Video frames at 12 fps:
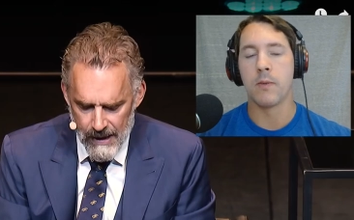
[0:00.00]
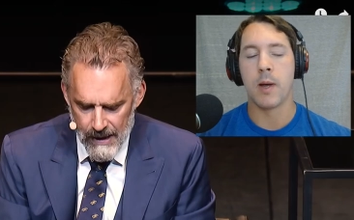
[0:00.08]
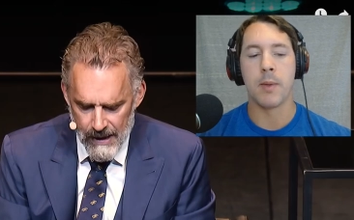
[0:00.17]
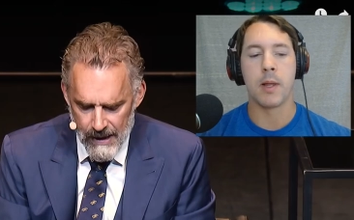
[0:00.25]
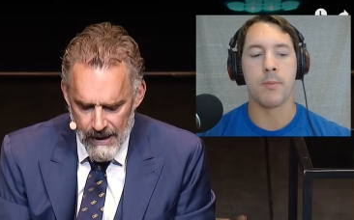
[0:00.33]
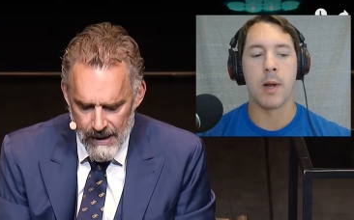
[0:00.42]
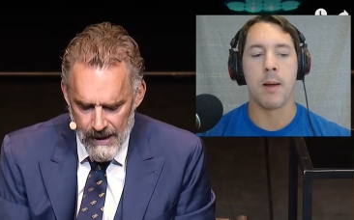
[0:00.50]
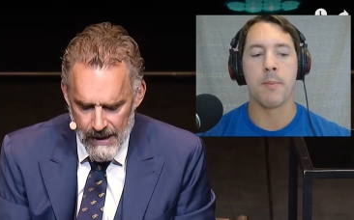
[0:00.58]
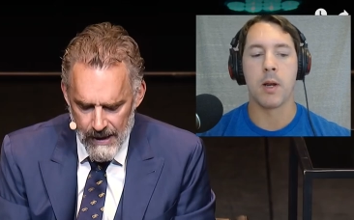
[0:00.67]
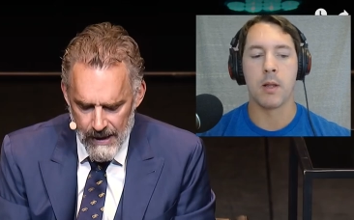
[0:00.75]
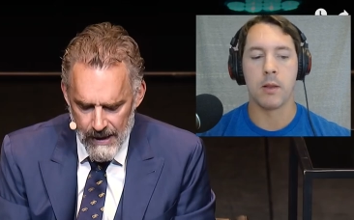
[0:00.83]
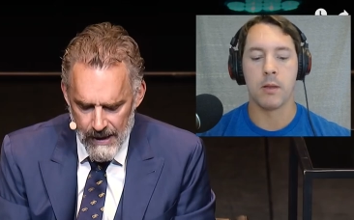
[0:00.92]
Speaker 1: about that, but I'm
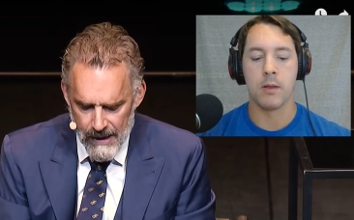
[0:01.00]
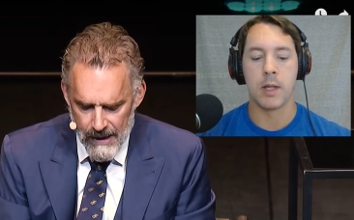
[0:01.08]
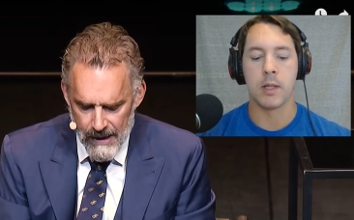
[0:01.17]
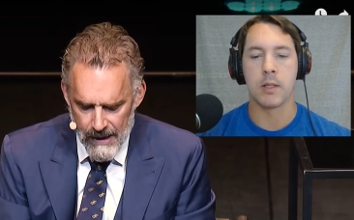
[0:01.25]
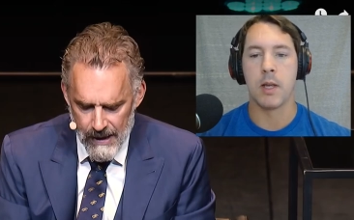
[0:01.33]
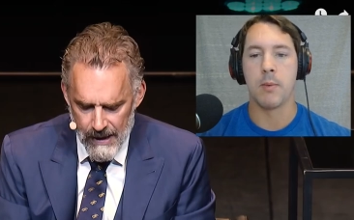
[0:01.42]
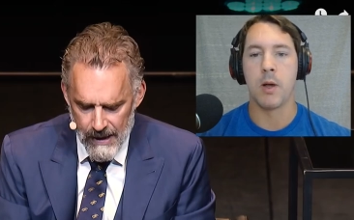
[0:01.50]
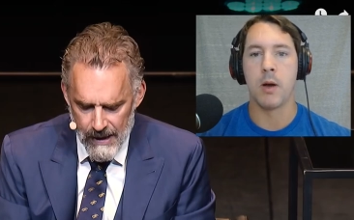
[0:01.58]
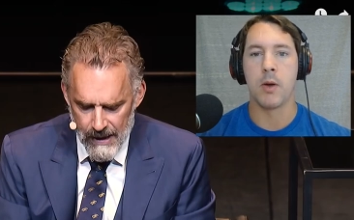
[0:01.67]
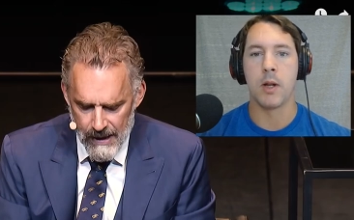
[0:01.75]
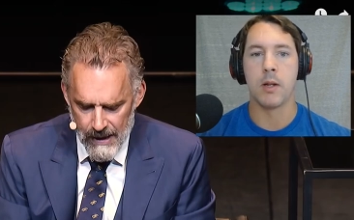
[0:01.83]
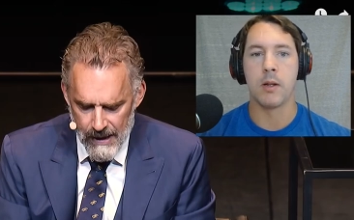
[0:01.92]
going to let this keep
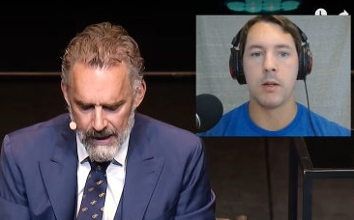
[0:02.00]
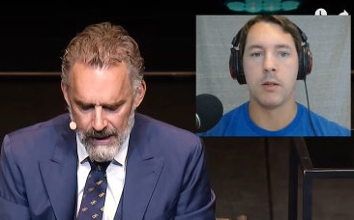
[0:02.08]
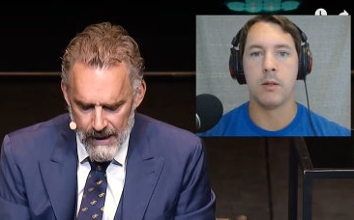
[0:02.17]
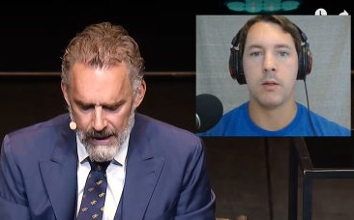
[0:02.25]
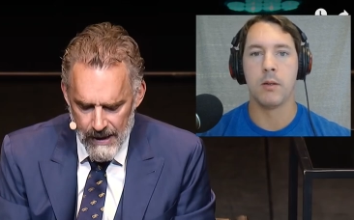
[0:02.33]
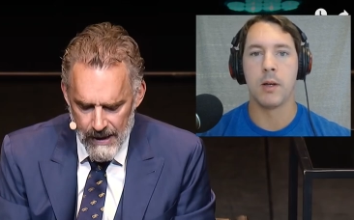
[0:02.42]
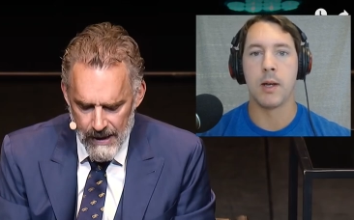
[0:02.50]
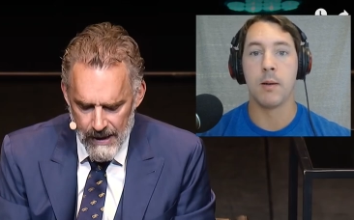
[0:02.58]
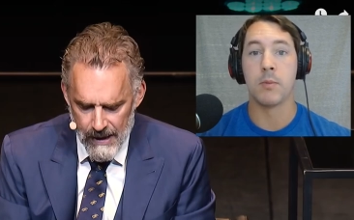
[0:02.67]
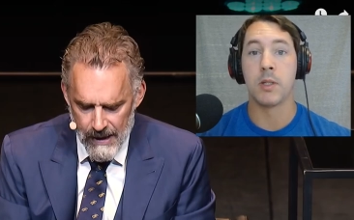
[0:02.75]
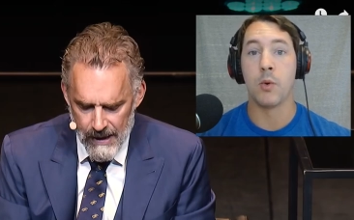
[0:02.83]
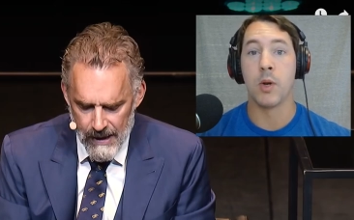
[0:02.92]
going
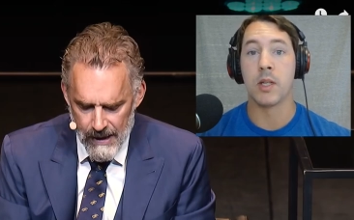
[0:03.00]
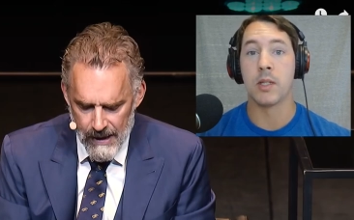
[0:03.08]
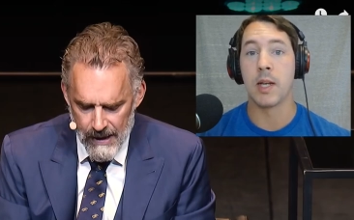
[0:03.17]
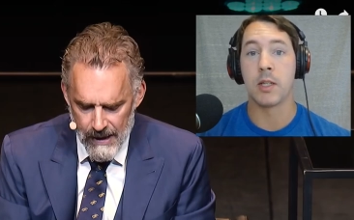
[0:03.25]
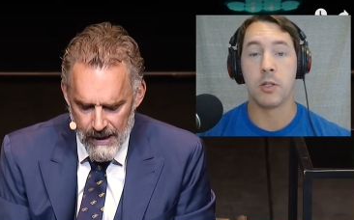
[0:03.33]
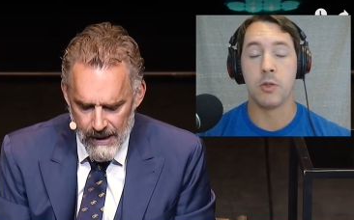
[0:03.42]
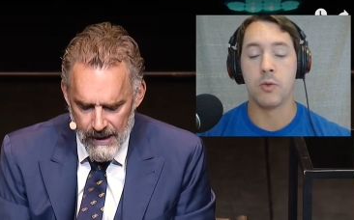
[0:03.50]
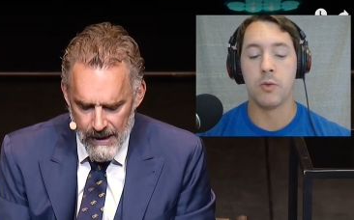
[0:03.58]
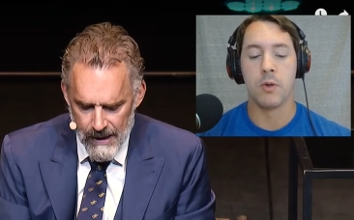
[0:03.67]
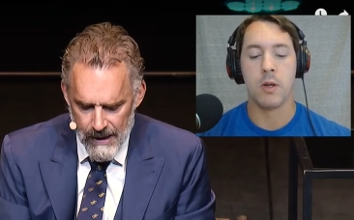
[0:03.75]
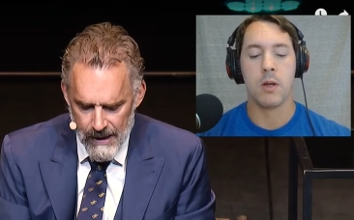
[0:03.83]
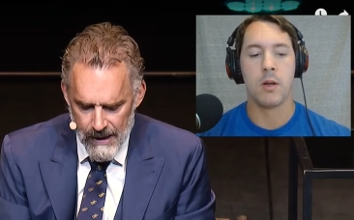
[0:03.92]
and see what his next
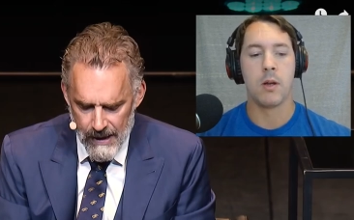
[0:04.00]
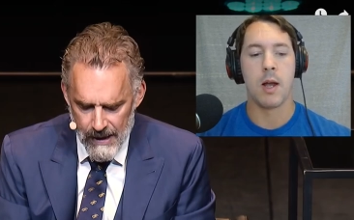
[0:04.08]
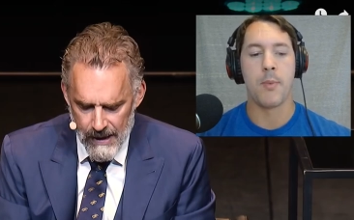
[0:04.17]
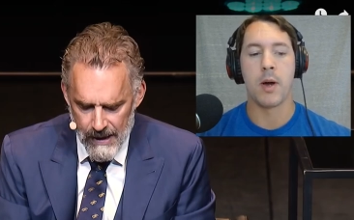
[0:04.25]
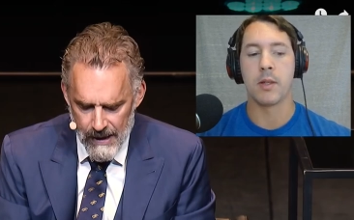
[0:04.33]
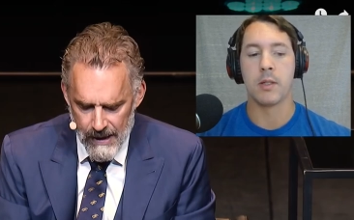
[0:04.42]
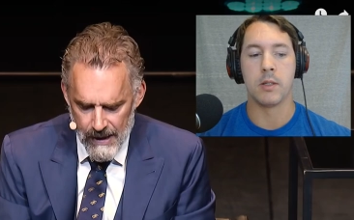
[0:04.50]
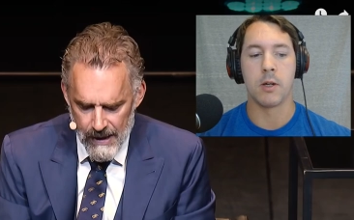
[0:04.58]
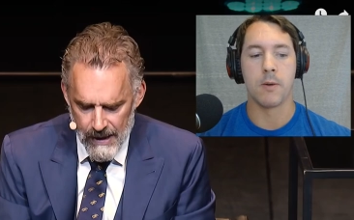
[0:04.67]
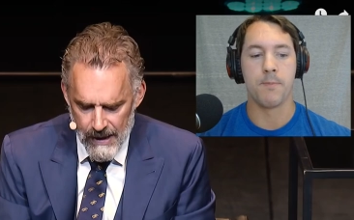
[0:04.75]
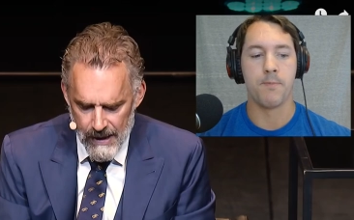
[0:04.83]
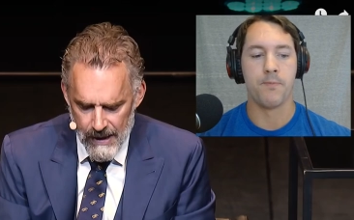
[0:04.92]
two hypotheses
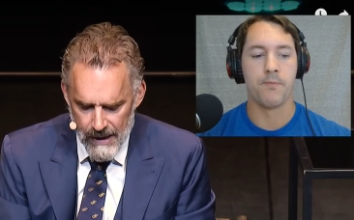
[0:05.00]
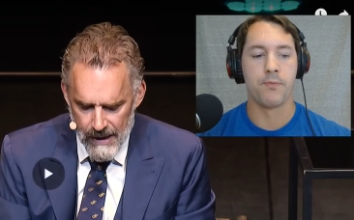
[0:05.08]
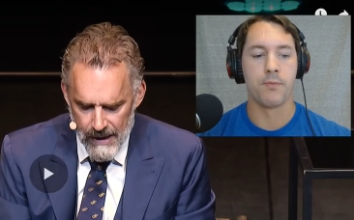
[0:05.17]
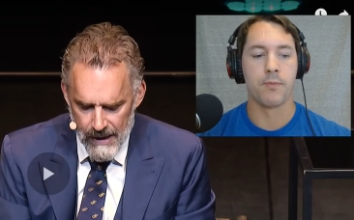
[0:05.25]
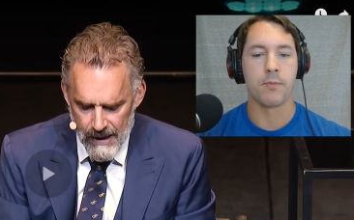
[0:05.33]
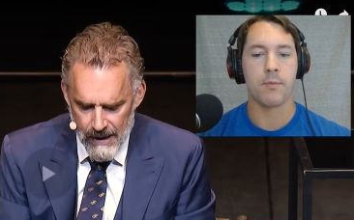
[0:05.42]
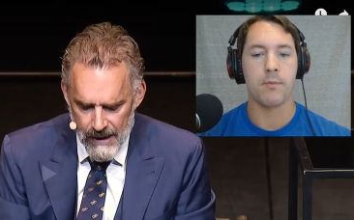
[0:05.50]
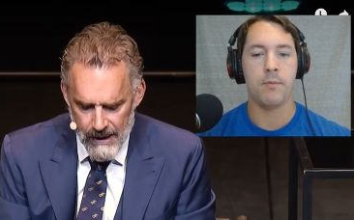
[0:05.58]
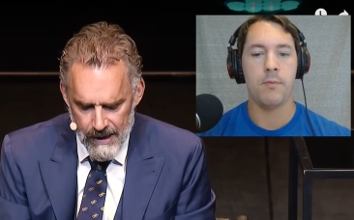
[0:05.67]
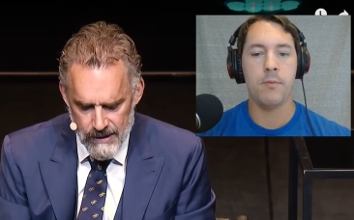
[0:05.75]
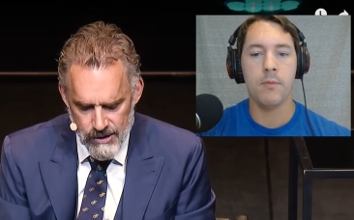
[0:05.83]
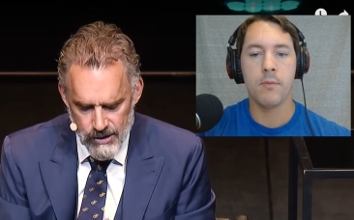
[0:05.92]
are.
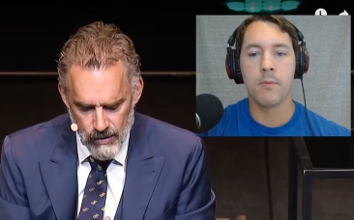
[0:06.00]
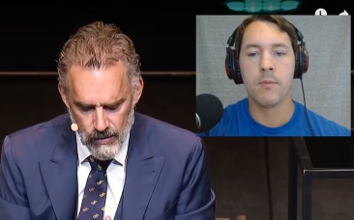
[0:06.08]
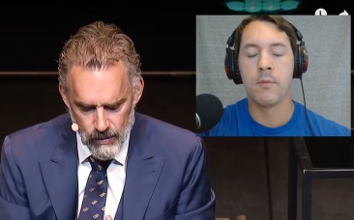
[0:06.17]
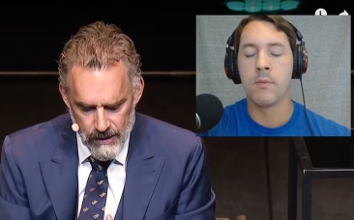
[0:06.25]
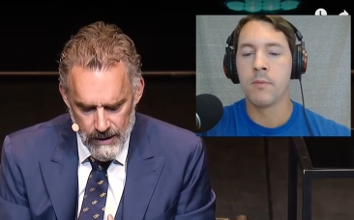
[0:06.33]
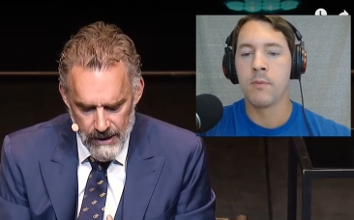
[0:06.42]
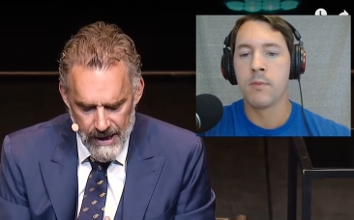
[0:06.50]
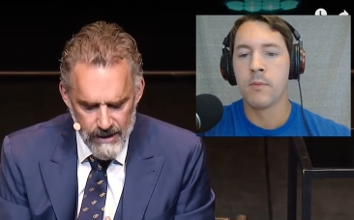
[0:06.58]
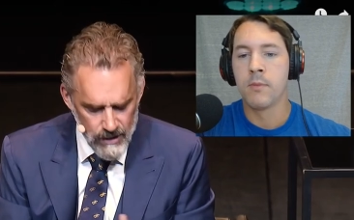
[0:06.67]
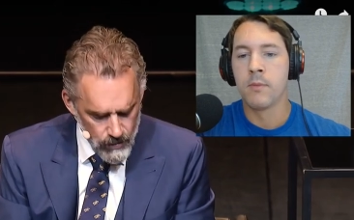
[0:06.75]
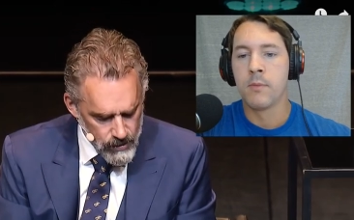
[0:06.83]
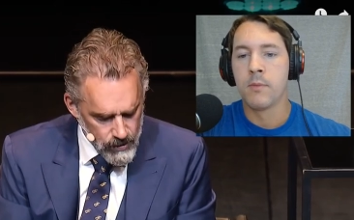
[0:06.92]
Speaker 2: And so,
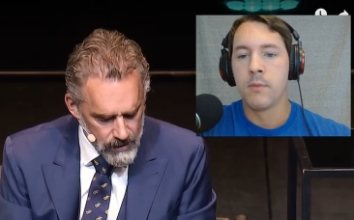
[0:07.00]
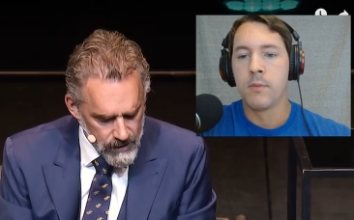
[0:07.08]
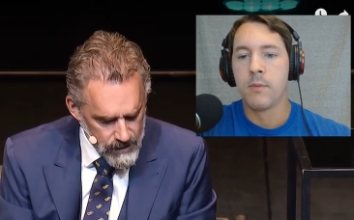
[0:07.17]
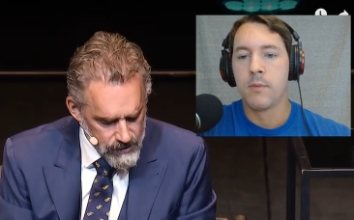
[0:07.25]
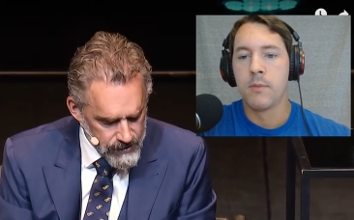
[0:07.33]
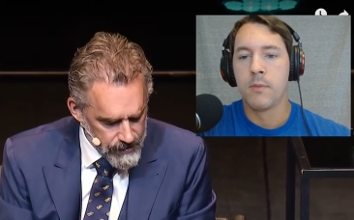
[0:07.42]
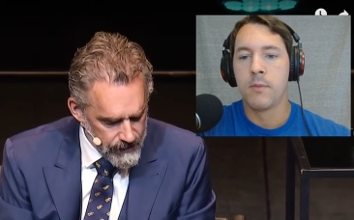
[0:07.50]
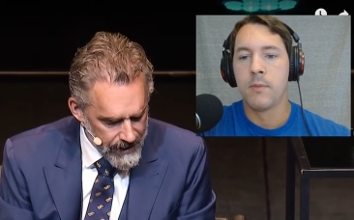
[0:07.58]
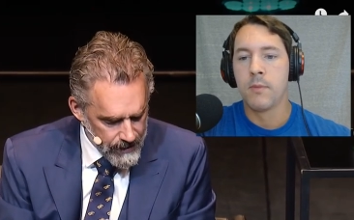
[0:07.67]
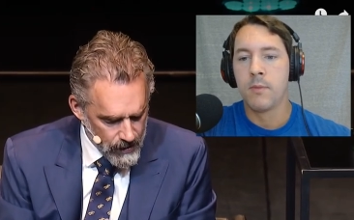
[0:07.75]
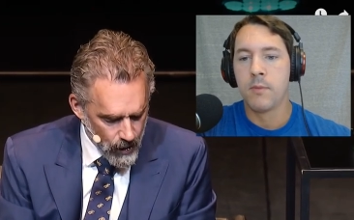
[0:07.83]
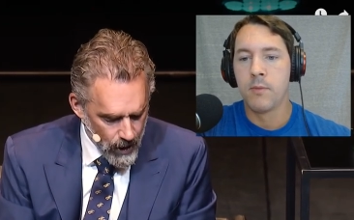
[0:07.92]
and you know, you could consider
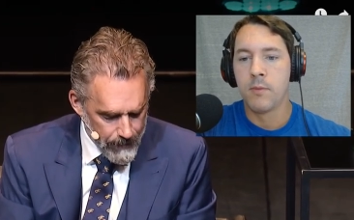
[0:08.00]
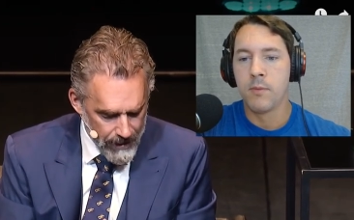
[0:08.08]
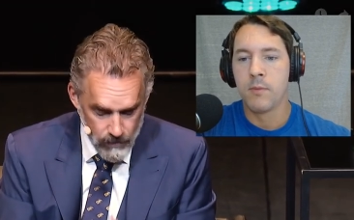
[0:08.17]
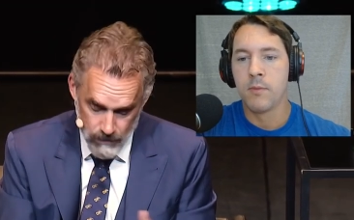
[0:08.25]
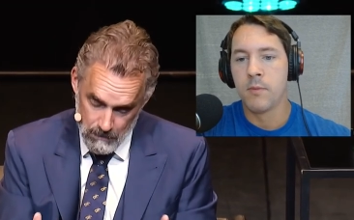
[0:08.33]
that a cop-out,